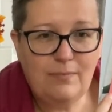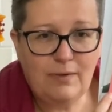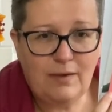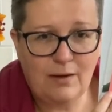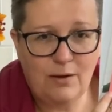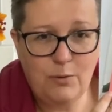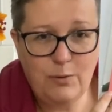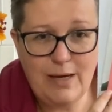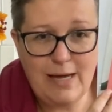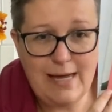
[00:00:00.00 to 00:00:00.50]

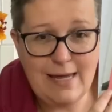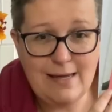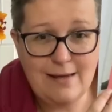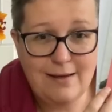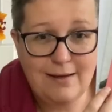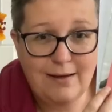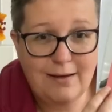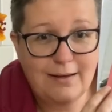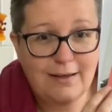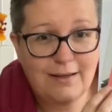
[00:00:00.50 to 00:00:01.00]
Okay,
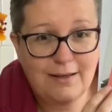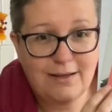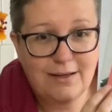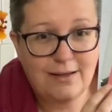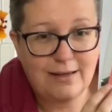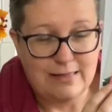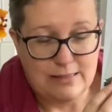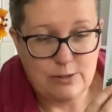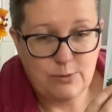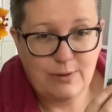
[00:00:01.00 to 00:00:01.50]

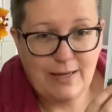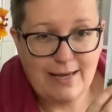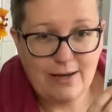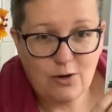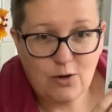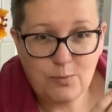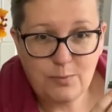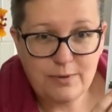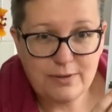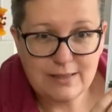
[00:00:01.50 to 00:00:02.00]
so get
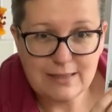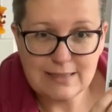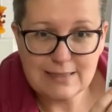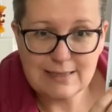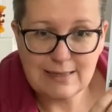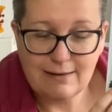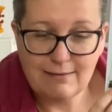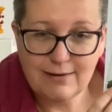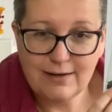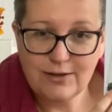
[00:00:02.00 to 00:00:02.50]
on with it,
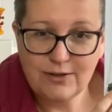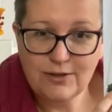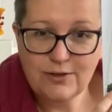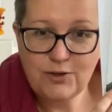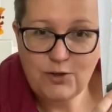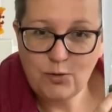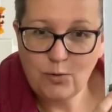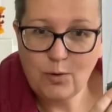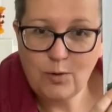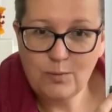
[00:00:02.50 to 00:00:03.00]
Sarah.
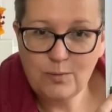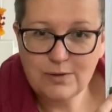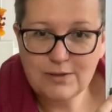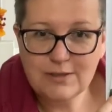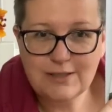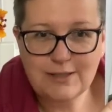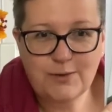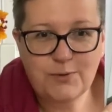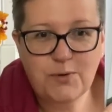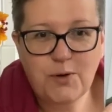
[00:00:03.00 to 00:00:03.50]
You all want
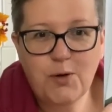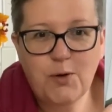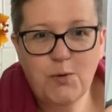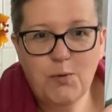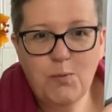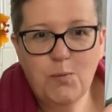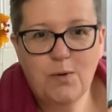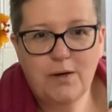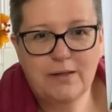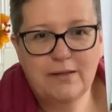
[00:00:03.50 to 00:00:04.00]
to know who
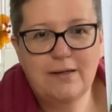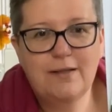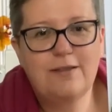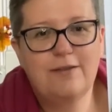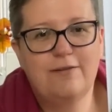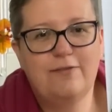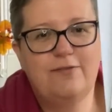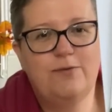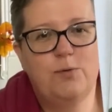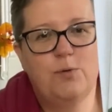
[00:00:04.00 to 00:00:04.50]
won the
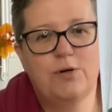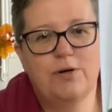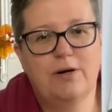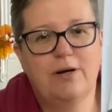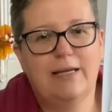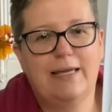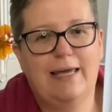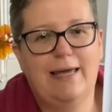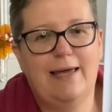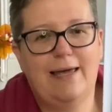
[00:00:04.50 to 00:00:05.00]

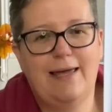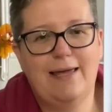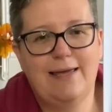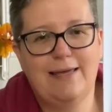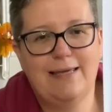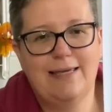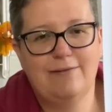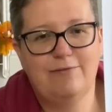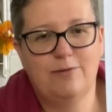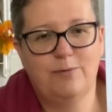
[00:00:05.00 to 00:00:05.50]
4K
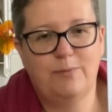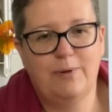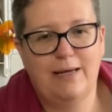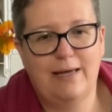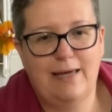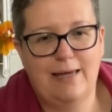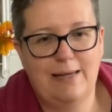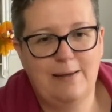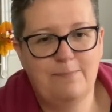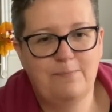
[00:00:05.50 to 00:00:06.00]

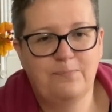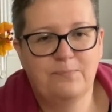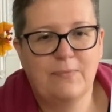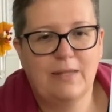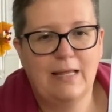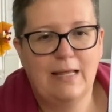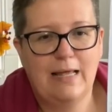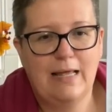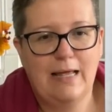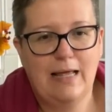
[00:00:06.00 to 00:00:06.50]
giveaway.
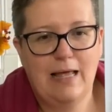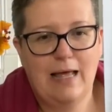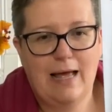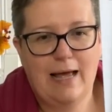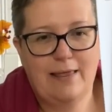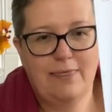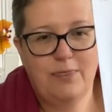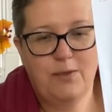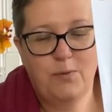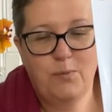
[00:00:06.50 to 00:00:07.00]

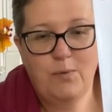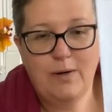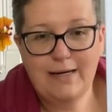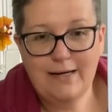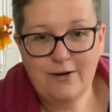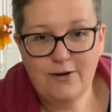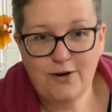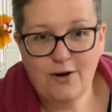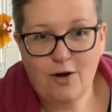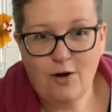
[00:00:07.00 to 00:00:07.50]
And the
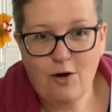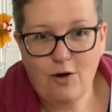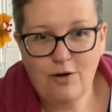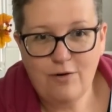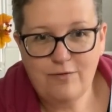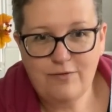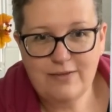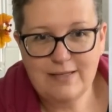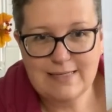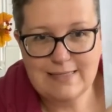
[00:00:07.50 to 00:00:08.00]
winner
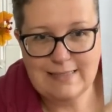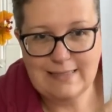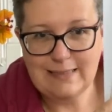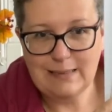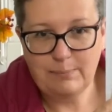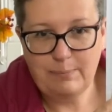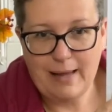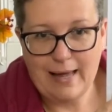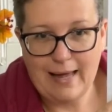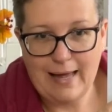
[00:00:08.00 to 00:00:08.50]
of this little
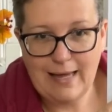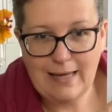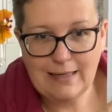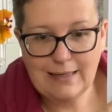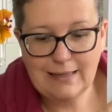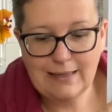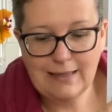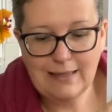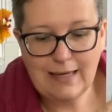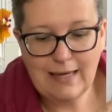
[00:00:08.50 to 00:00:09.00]

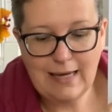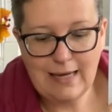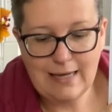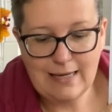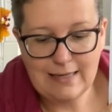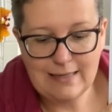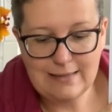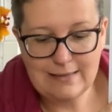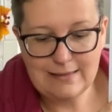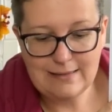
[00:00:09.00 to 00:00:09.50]
pack
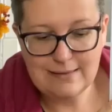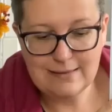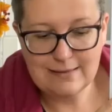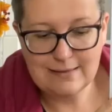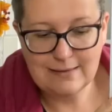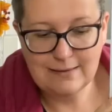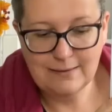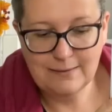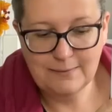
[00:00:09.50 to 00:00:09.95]
is